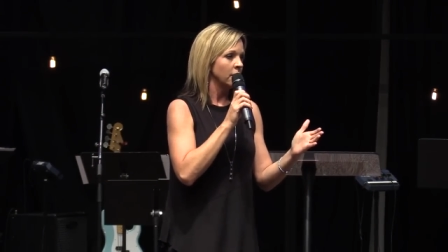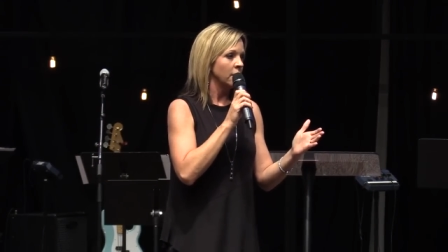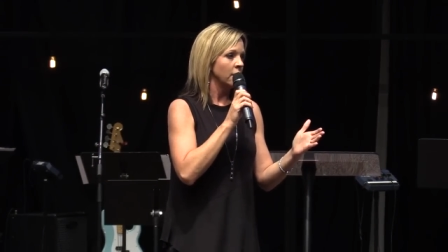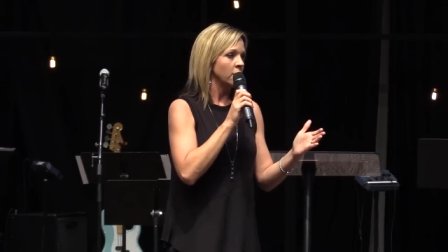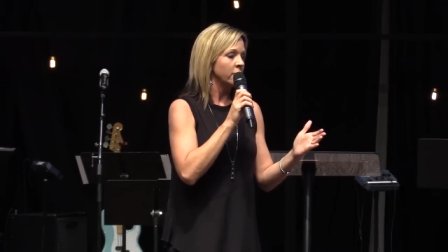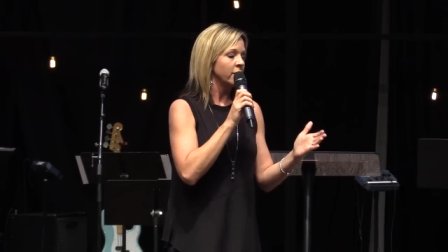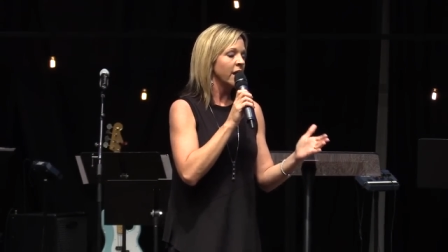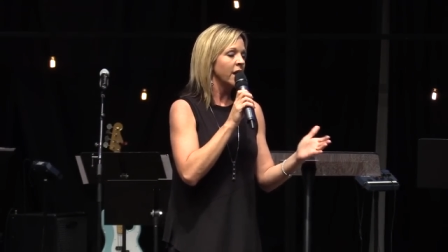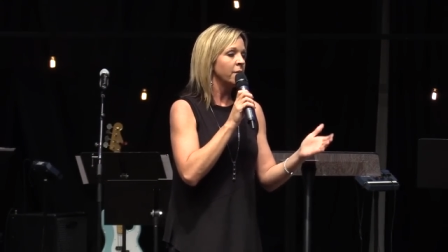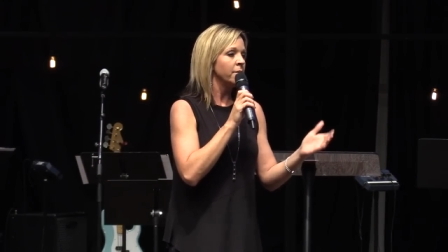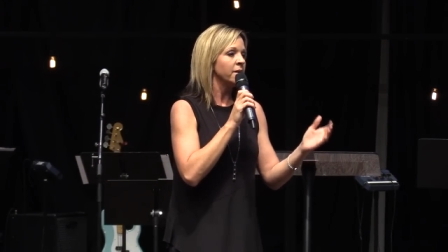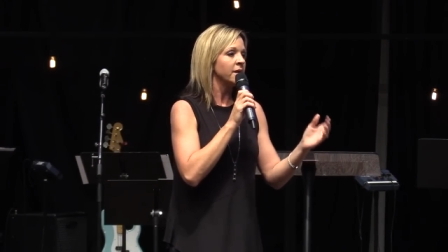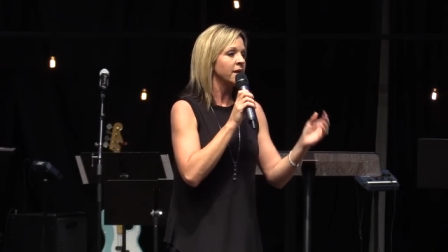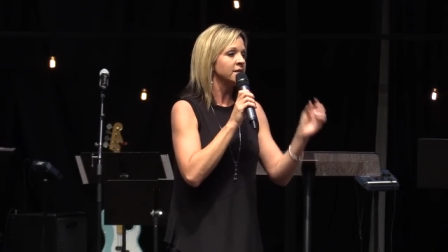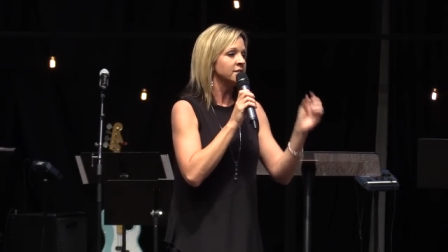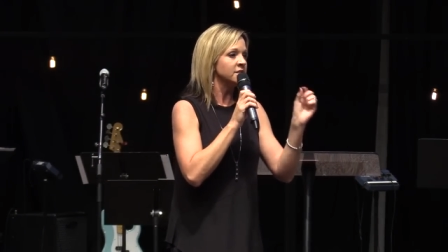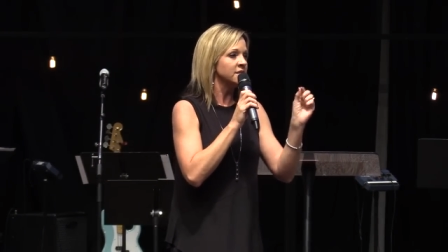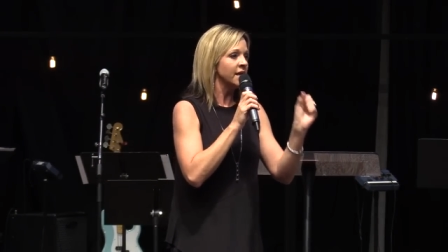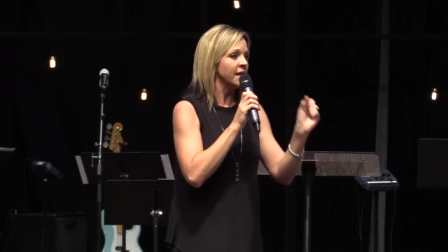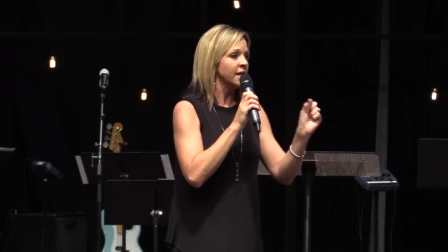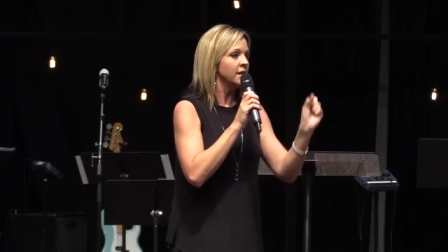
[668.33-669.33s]
Okay?
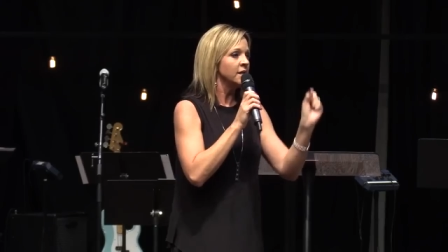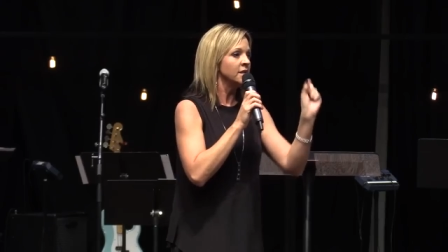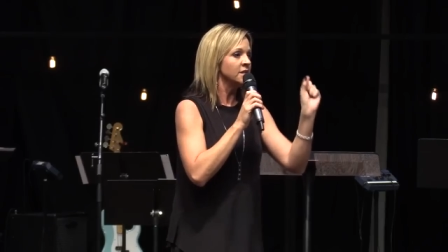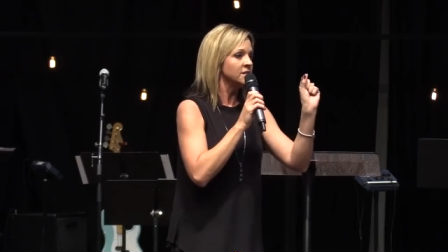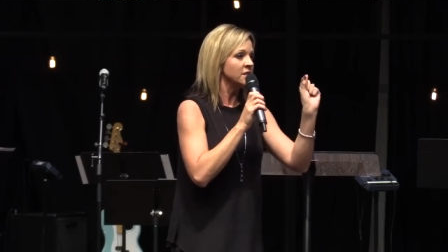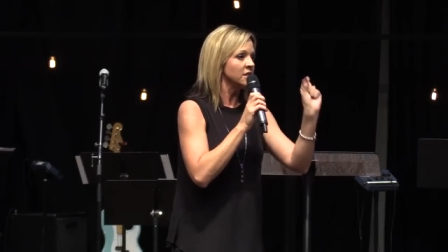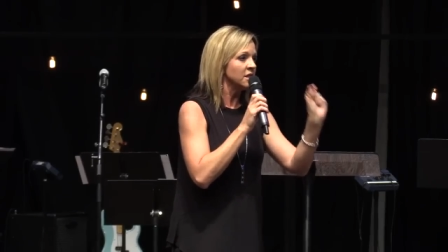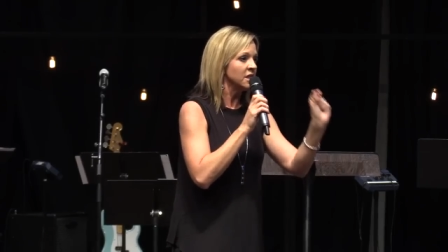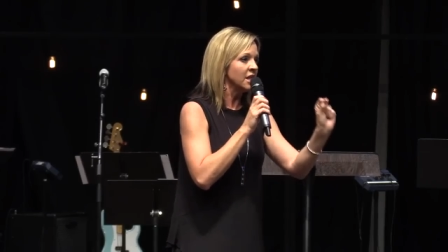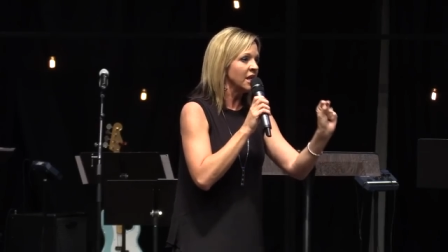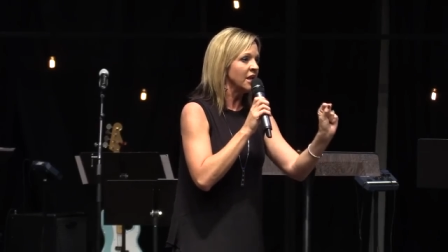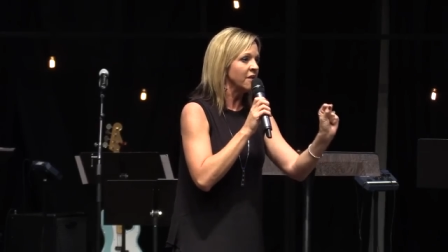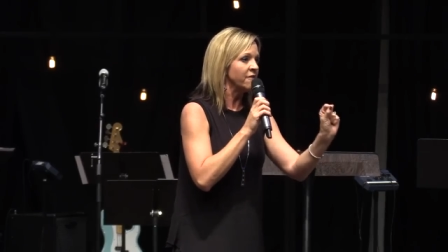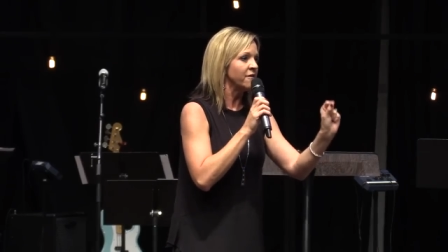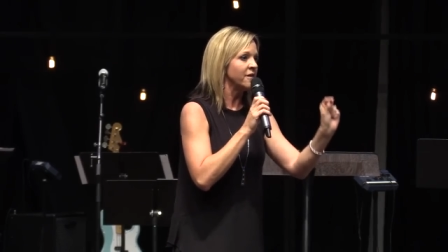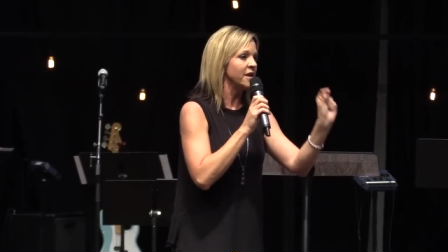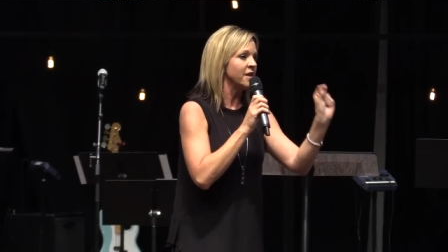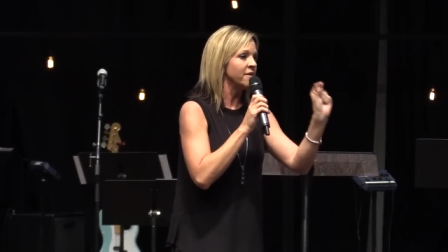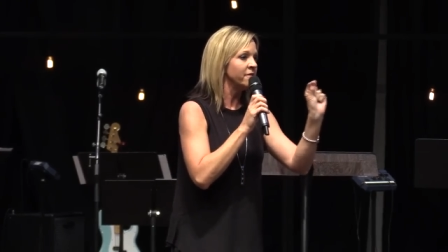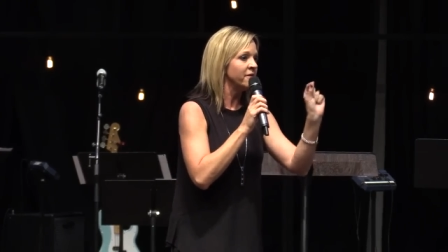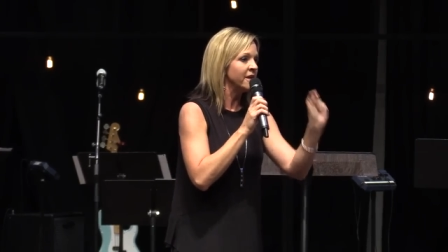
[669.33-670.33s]
Because Satan is a thief,
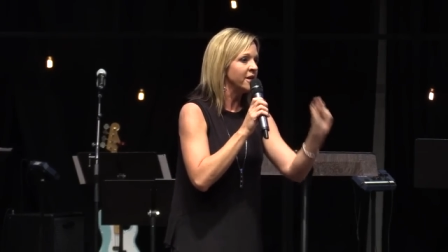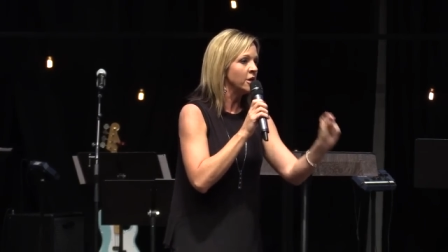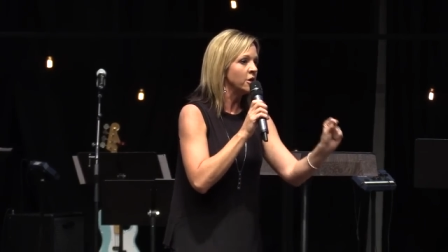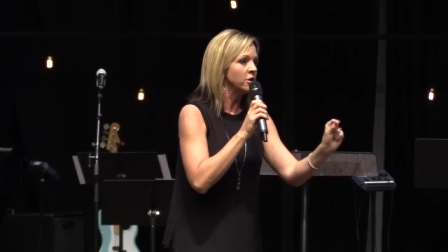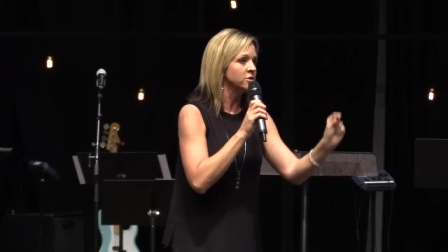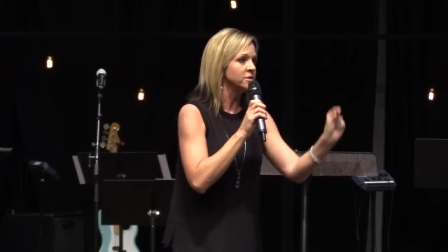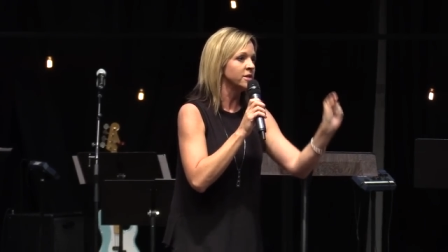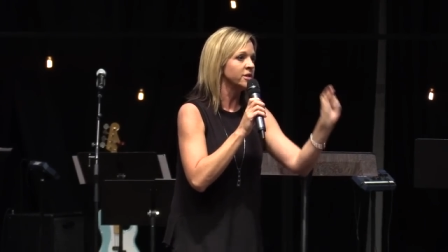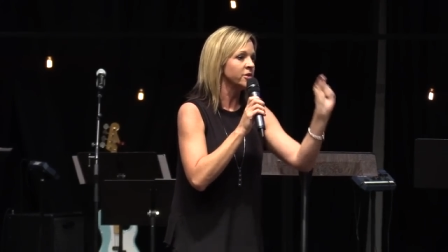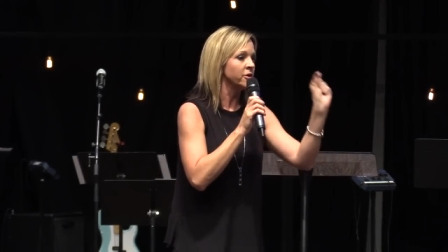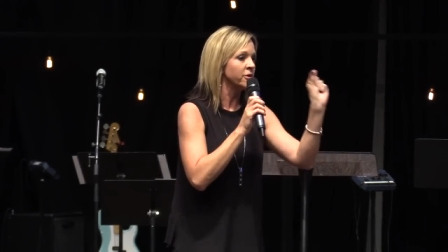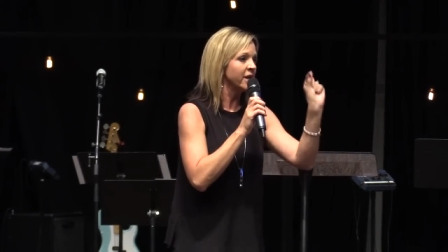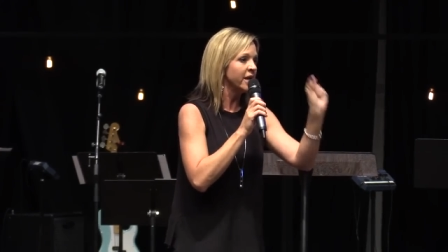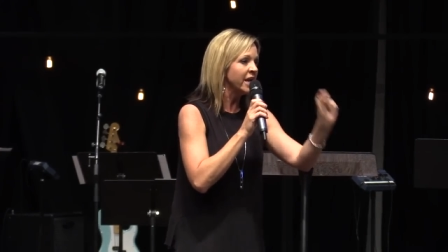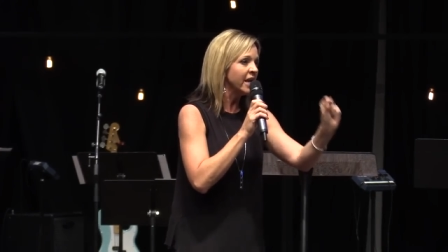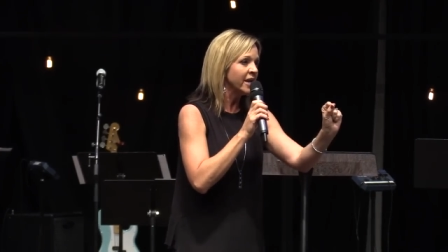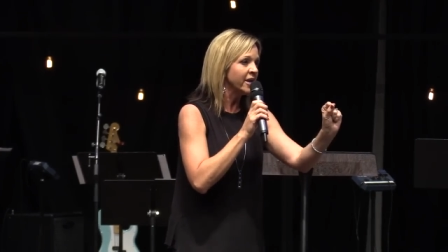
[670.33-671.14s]
and if he knows that you're